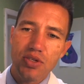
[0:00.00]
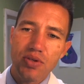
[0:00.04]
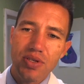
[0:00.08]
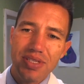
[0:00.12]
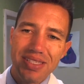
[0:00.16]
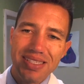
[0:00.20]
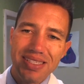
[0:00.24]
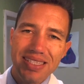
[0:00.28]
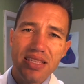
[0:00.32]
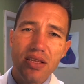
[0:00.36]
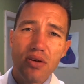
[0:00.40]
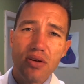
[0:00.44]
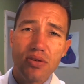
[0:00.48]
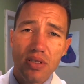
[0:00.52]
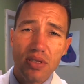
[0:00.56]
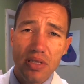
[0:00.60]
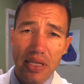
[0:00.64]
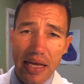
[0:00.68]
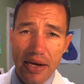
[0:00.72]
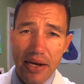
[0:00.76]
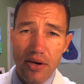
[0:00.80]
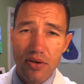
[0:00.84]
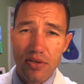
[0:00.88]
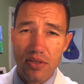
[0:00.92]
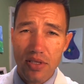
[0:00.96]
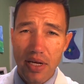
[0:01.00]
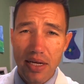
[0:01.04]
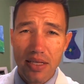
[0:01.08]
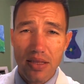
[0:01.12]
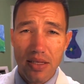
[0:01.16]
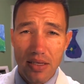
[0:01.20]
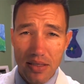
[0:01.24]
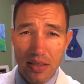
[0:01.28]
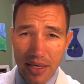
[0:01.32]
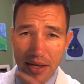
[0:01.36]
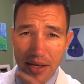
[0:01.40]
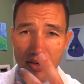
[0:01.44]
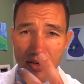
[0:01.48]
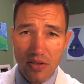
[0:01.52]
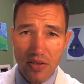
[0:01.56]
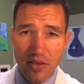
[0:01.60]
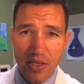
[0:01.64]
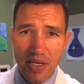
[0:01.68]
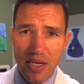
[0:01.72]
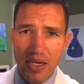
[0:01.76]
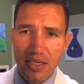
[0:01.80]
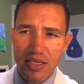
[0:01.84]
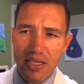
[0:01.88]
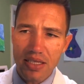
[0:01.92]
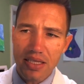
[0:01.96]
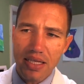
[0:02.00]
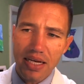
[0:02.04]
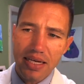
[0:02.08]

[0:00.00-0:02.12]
You can see those layers, like the layers of the onion,